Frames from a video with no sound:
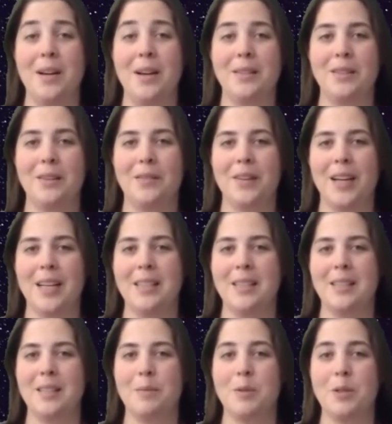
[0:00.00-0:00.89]
Don't forget
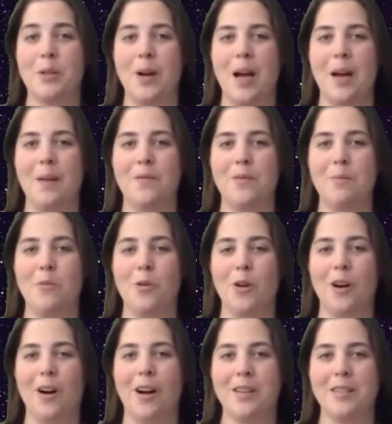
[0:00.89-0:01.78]
to subscribe for
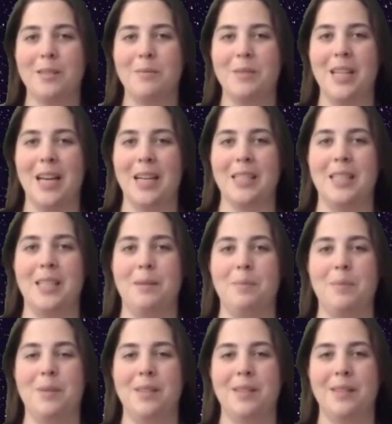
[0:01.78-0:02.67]
more awesome tech
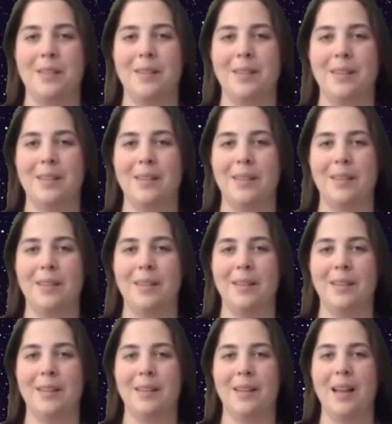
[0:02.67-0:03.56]
tips,
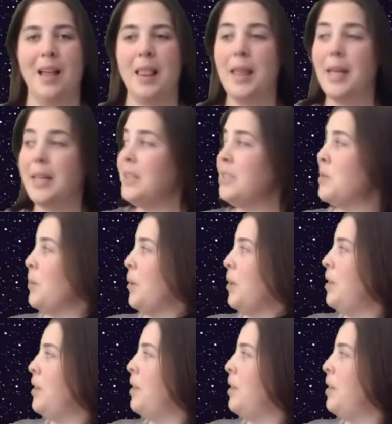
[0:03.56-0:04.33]
like this one.